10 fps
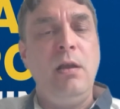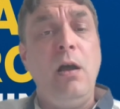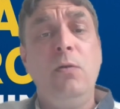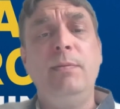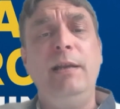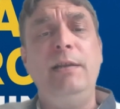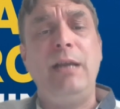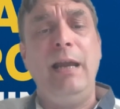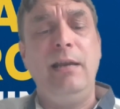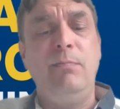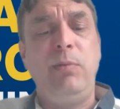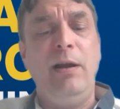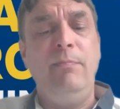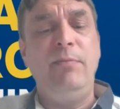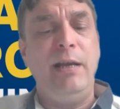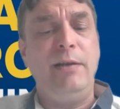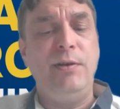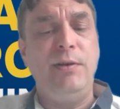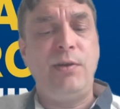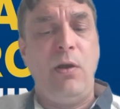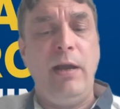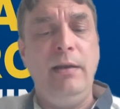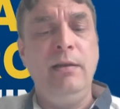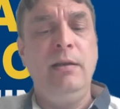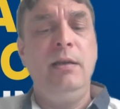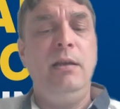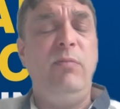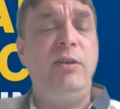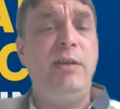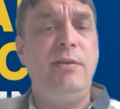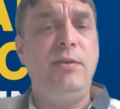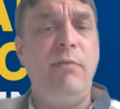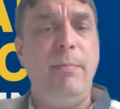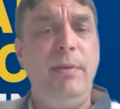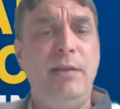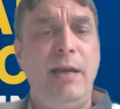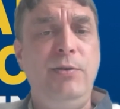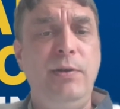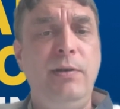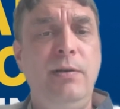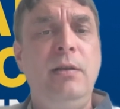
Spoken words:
ultimately staying compliant protects your site, protects your reputation.